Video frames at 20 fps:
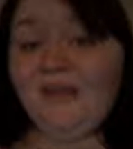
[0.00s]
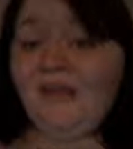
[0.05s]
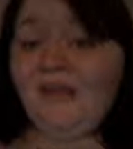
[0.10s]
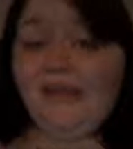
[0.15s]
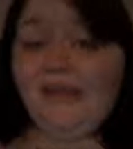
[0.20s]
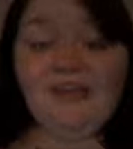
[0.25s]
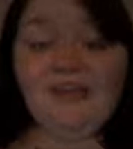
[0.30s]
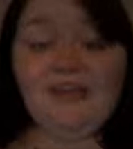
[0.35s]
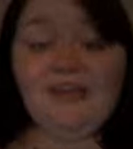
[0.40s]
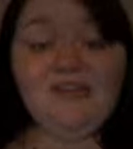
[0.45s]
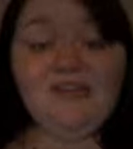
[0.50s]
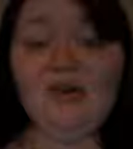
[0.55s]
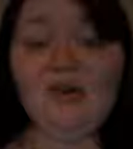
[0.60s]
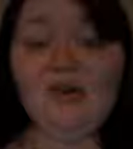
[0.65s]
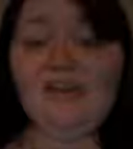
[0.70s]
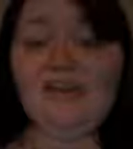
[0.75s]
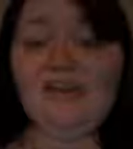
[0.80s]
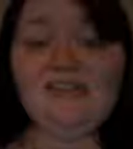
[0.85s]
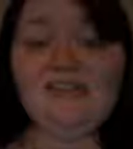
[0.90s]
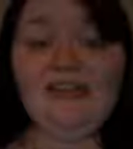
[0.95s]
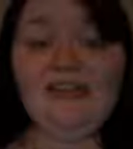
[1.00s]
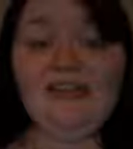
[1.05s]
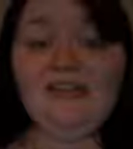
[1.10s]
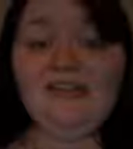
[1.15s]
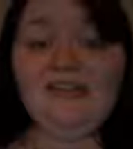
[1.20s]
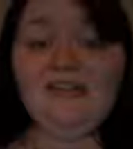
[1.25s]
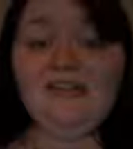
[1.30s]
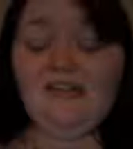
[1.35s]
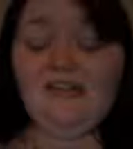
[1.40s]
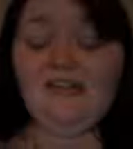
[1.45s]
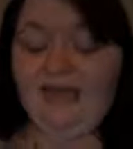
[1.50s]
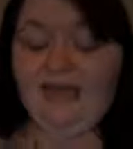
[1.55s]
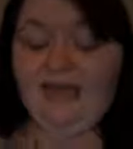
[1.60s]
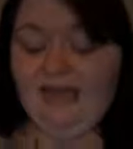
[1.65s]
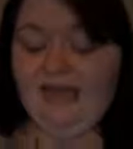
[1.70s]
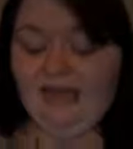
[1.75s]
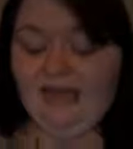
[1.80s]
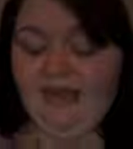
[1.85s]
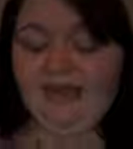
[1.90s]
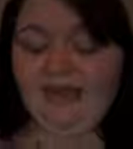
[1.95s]
It's already done. I
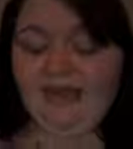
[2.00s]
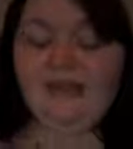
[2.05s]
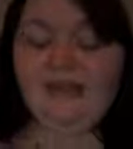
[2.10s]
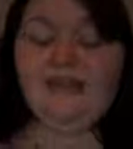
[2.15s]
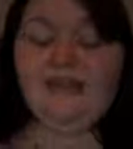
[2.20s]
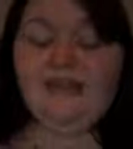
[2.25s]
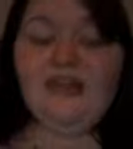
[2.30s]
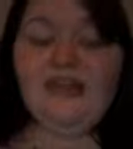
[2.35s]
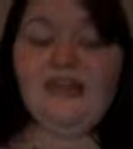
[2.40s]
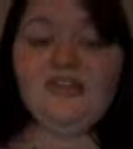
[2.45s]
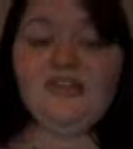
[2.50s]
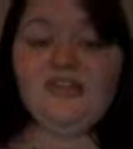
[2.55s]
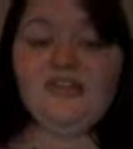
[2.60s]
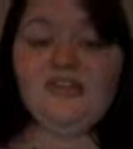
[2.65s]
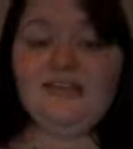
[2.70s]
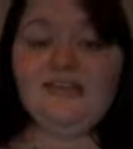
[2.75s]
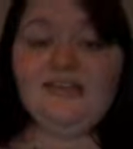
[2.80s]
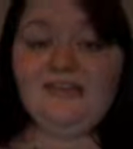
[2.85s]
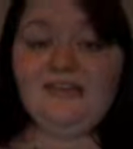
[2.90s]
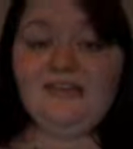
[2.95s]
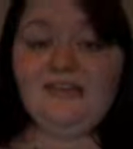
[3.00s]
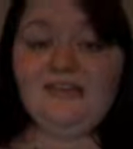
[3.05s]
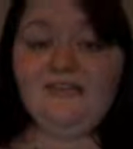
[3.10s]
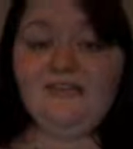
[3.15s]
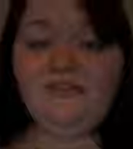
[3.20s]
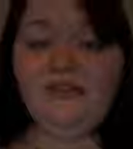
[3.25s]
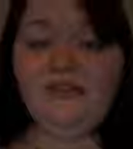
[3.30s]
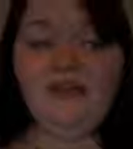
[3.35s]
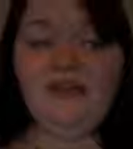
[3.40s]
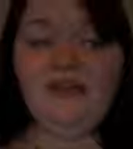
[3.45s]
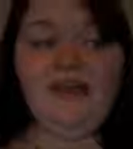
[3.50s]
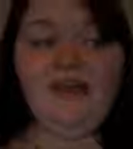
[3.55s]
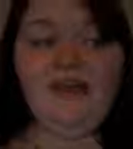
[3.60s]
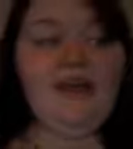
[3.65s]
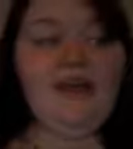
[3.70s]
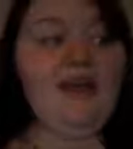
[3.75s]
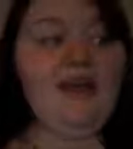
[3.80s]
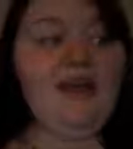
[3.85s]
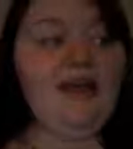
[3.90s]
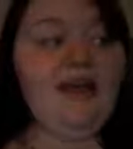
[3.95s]
had the gastric sleeve,
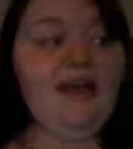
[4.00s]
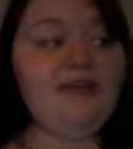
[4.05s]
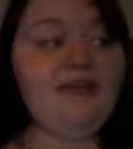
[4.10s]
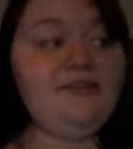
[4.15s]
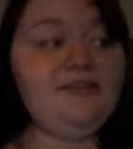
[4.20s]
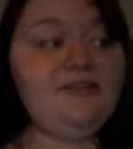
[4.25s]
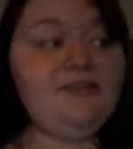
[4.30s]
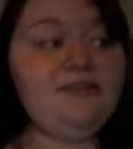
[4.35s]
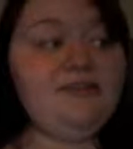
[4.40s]
and